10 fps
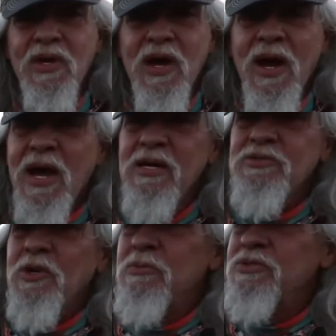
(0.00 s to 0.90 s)
I had a
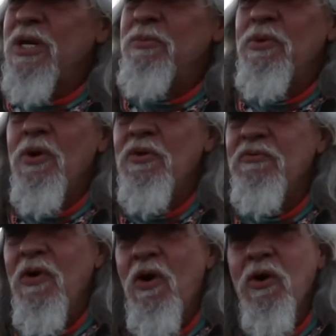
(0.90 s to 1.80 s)
German Shepherd on the
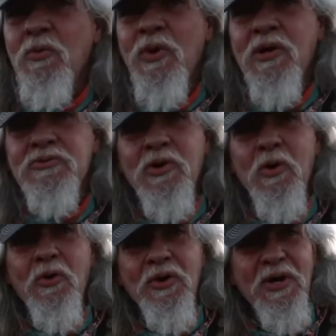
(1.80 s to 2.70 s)
farm when I was
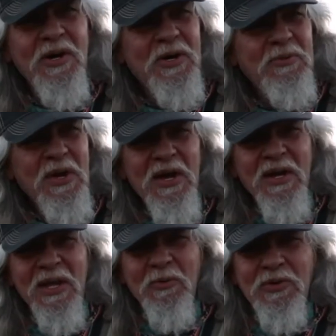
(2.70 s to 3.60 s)
growing up
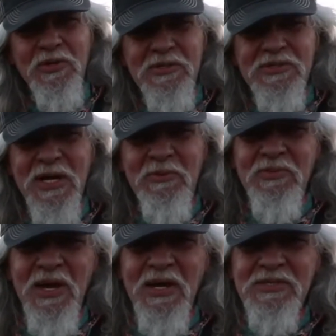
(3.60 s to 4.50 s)
that would do the same
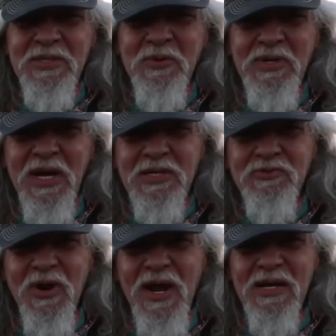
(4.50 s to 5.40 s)
thing. She would catch
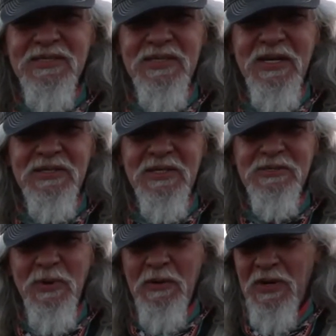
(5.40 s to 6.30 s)
rats and then
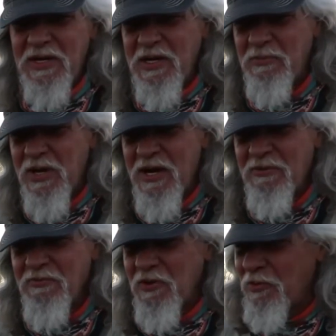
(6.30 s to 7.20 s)
expect me to come take them from